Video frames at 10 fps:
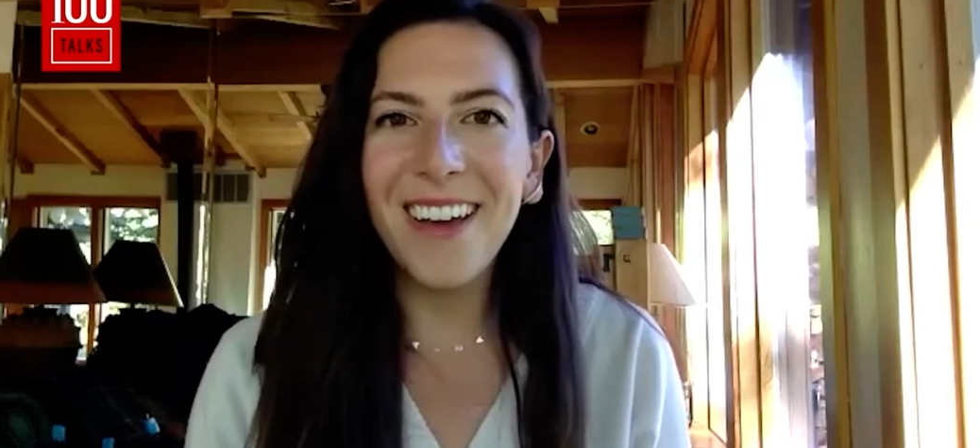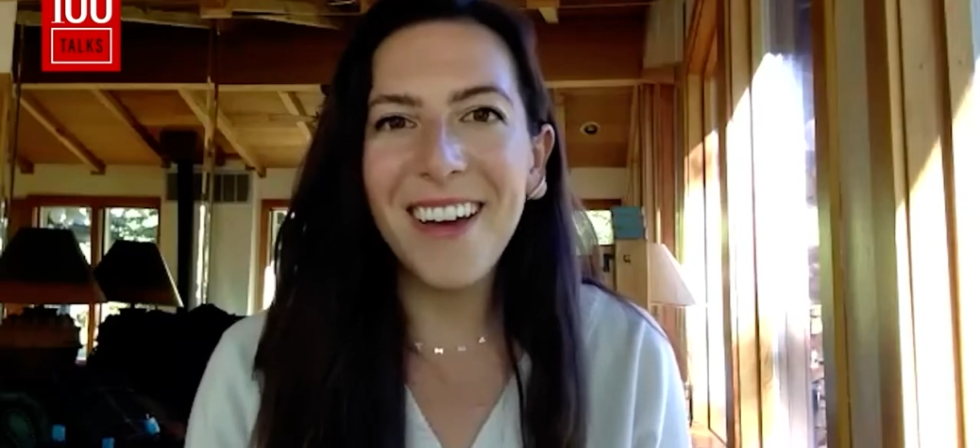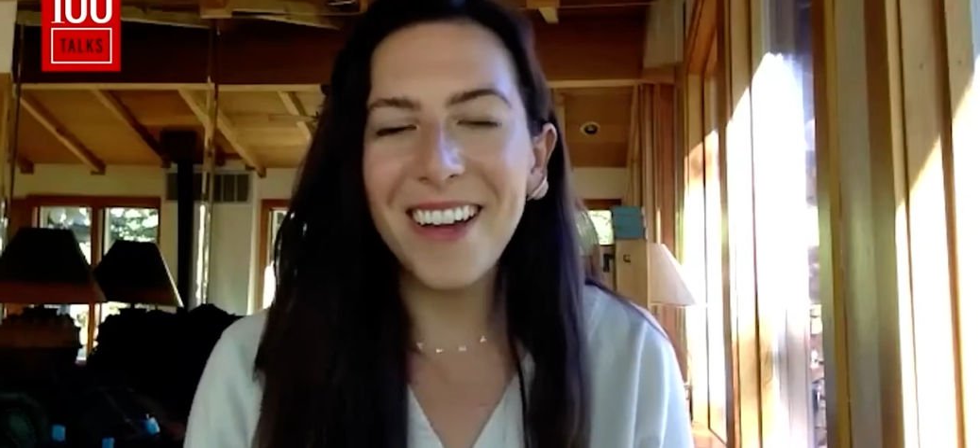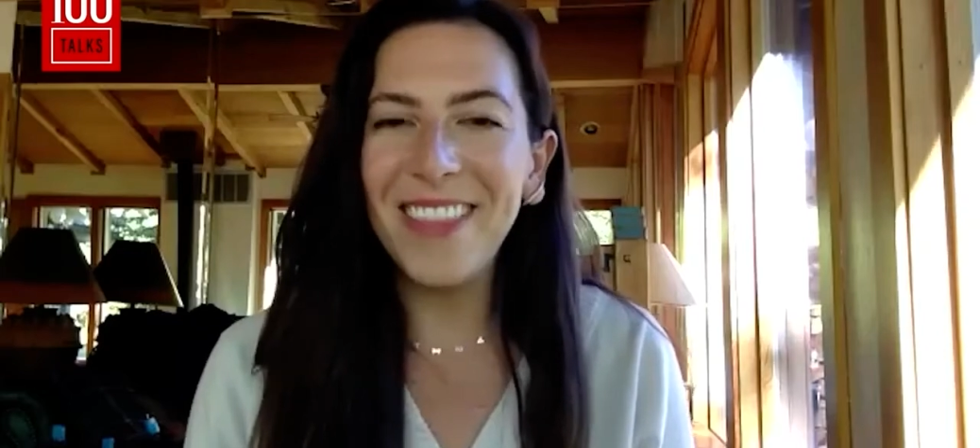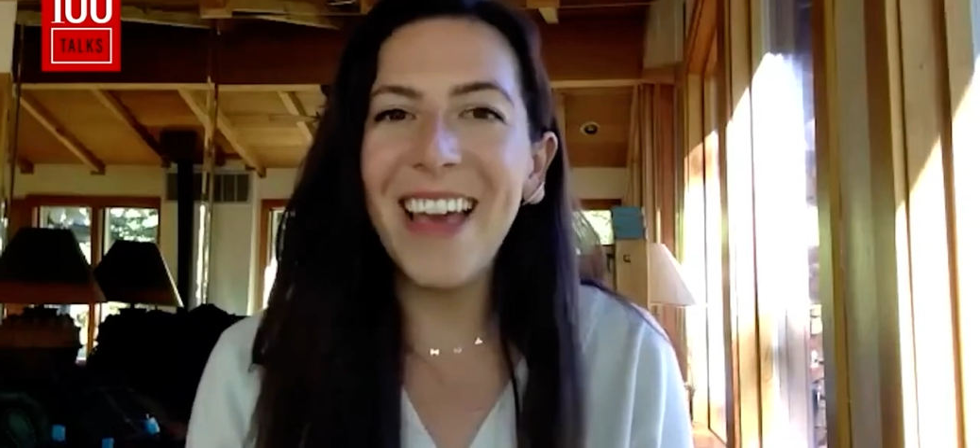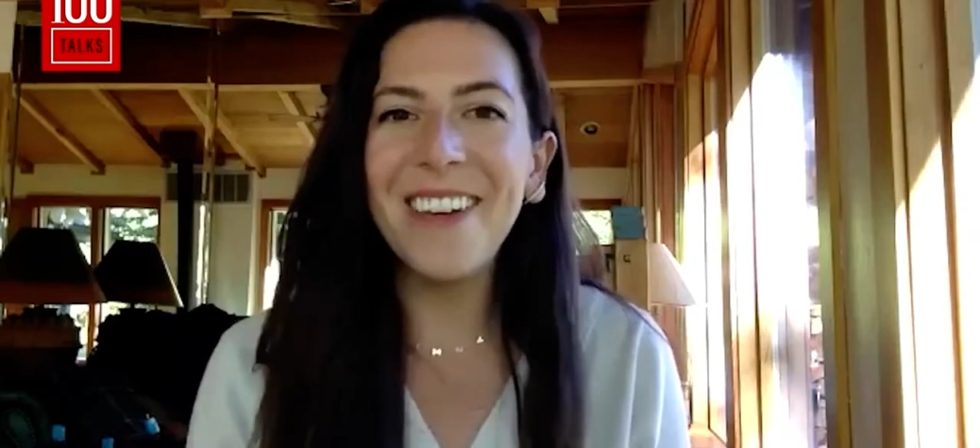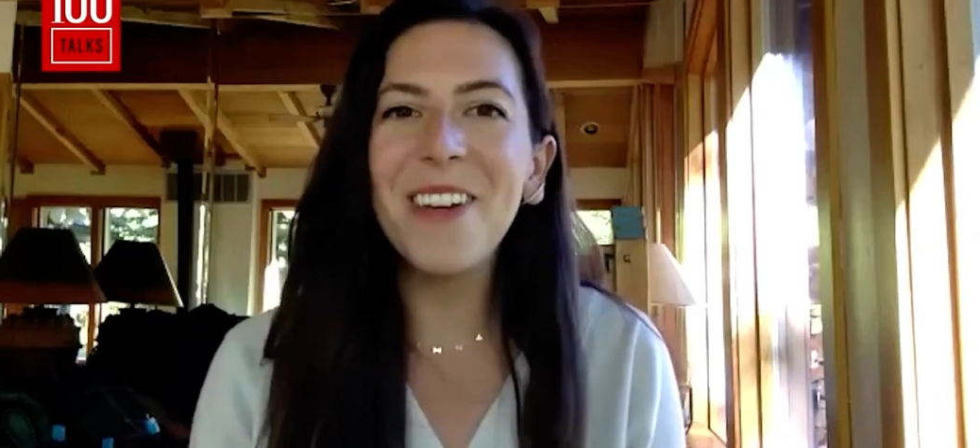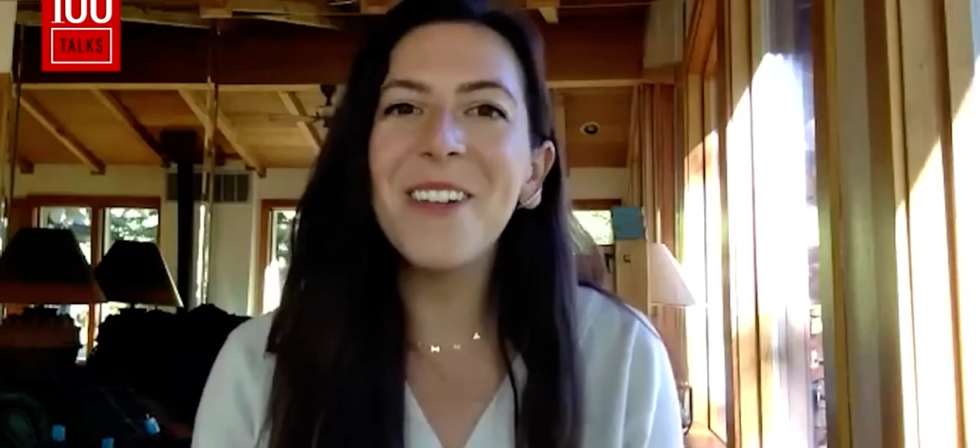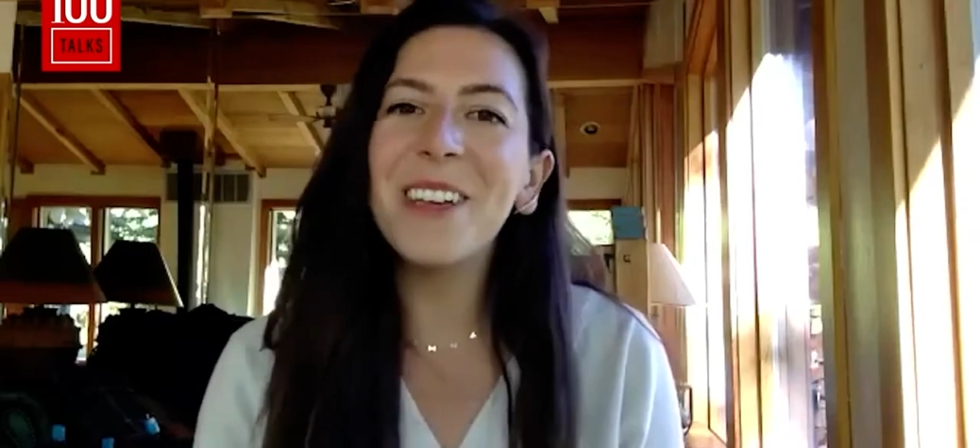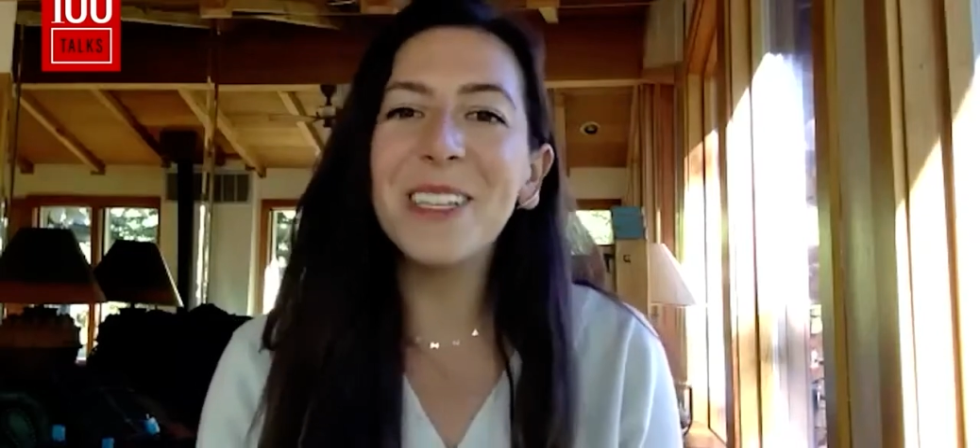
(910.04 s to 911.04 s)
On that
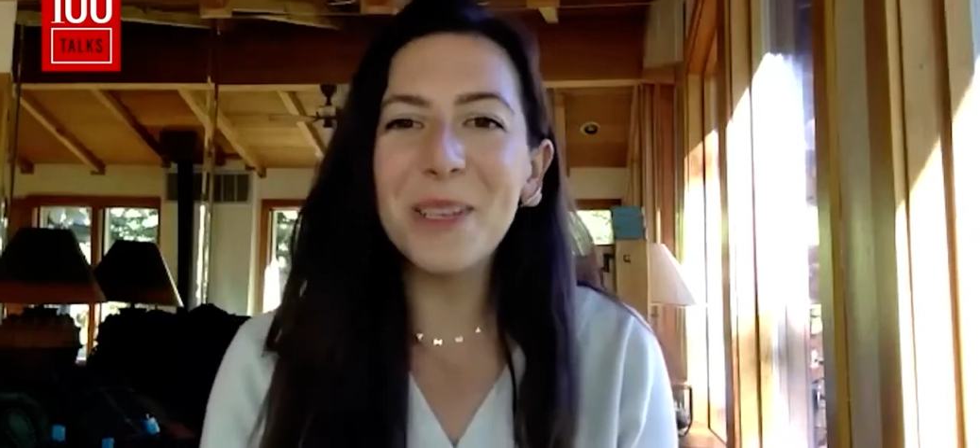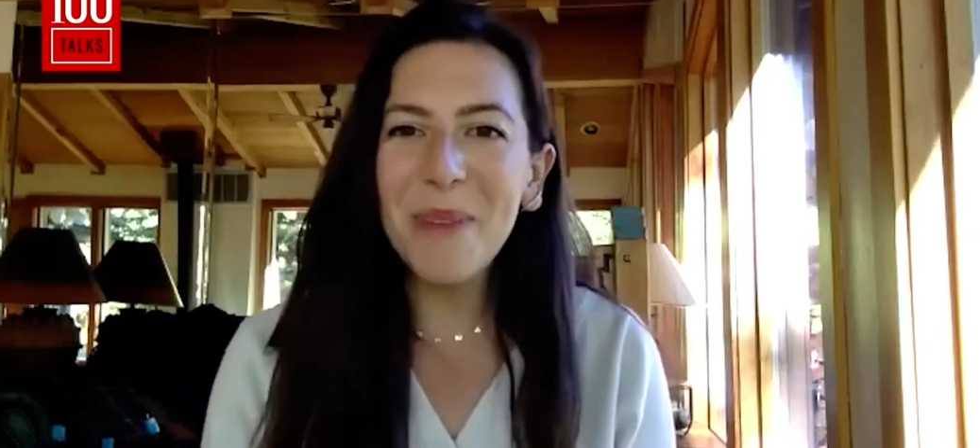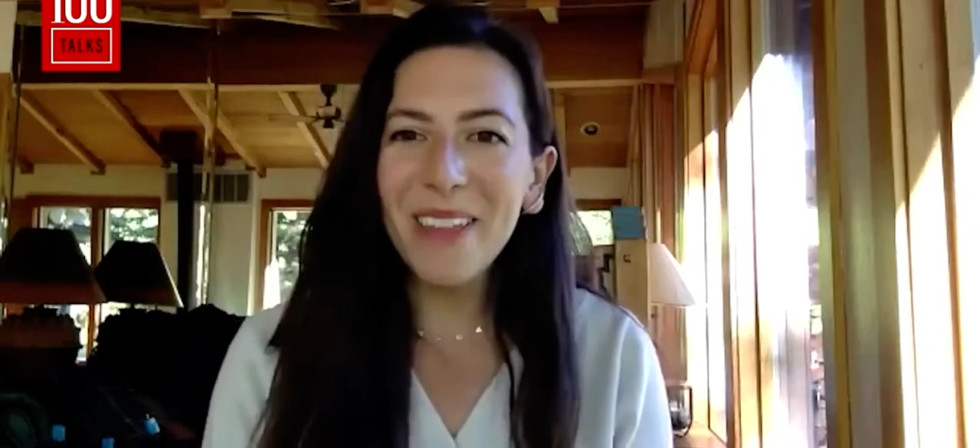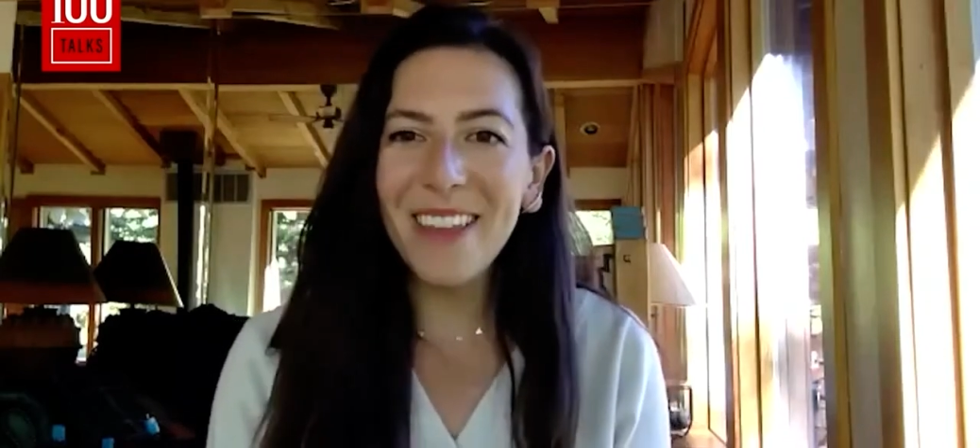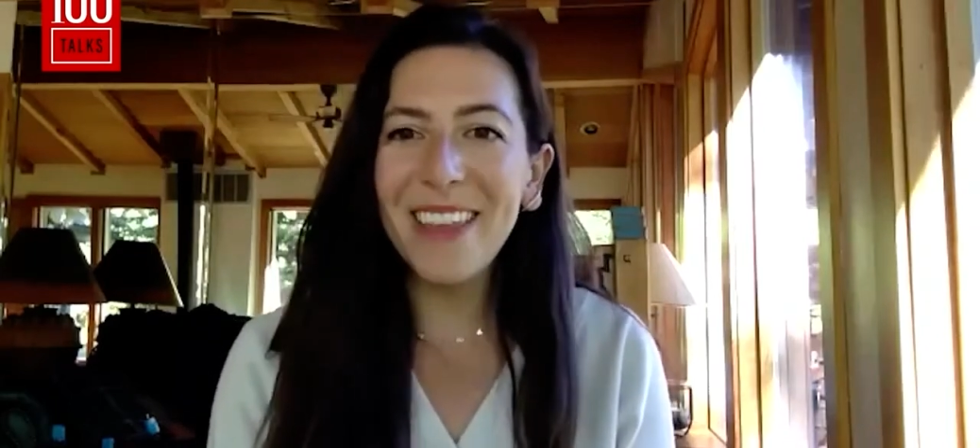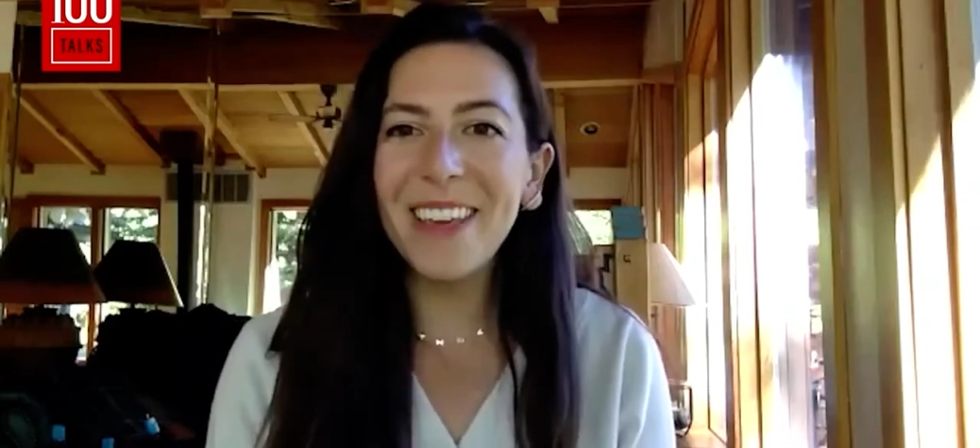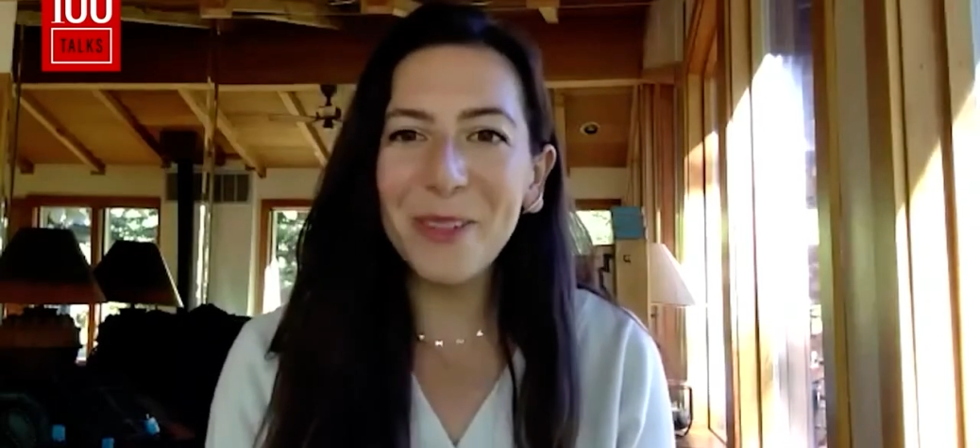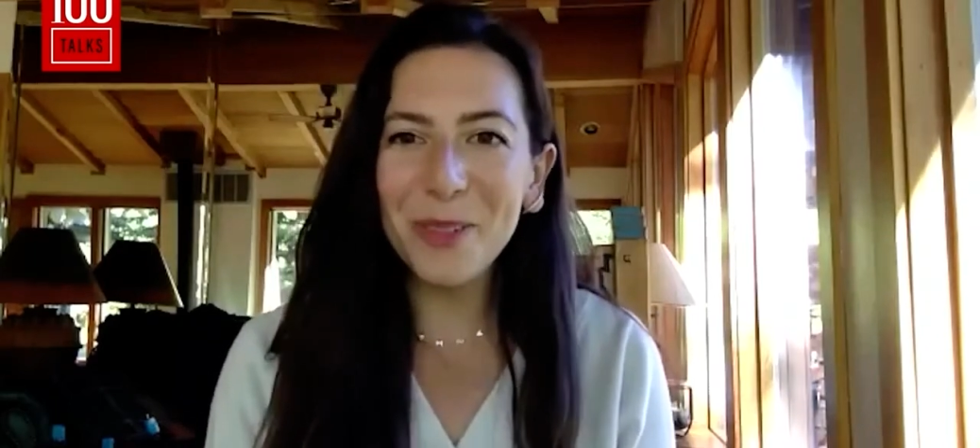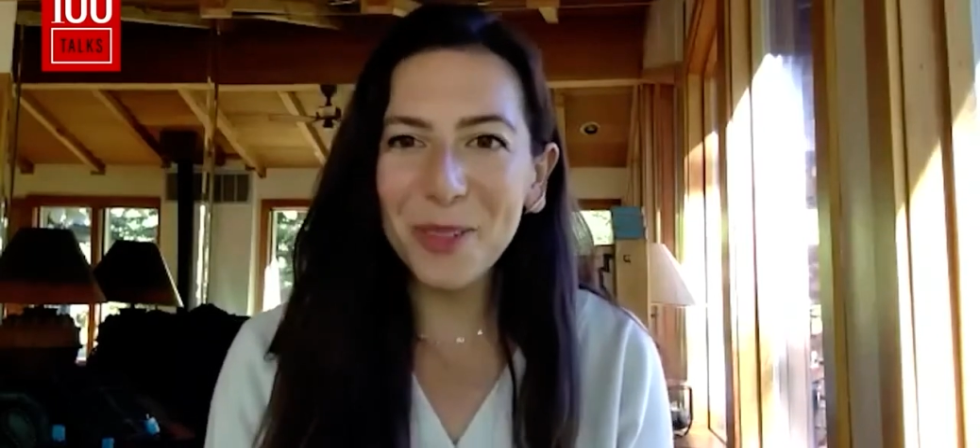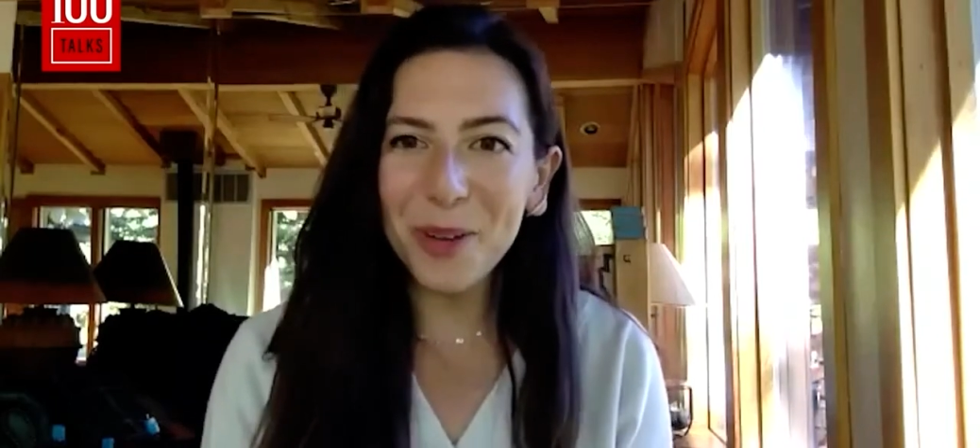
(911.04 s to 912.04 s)
note, Isabela, thank
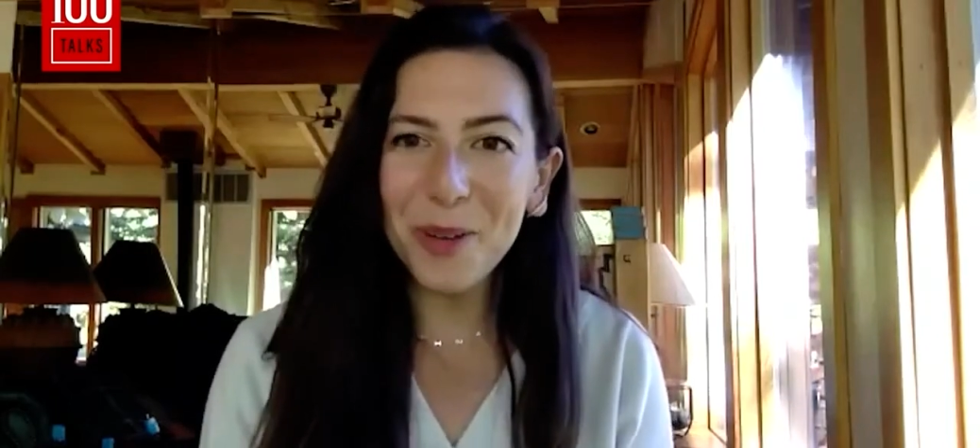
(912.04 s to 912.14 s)
you so